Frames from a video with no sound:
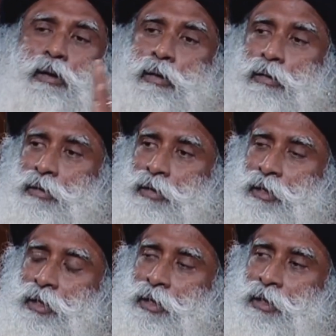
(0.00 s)
or
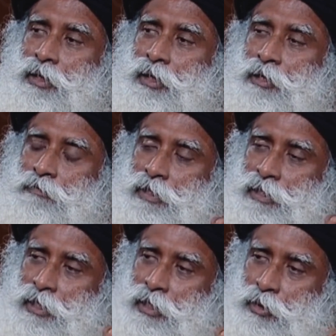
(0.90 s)
if he
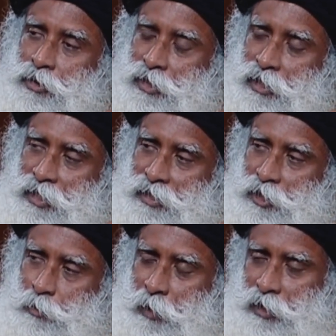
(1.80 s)
is in a
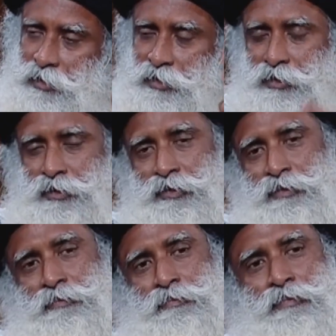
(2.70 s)
consecrated space,
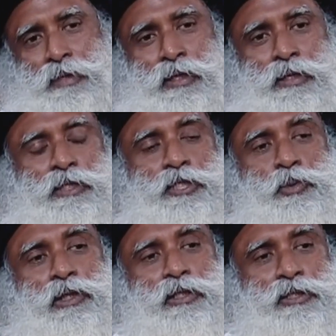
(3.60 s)

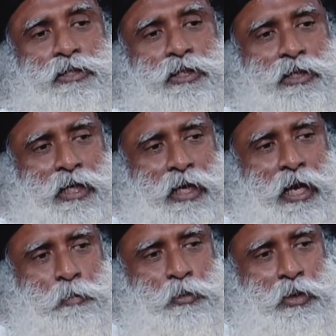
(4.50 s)
this will distinctly
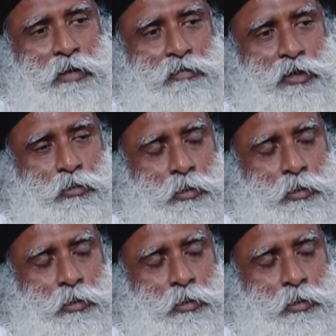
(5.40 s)
happen to every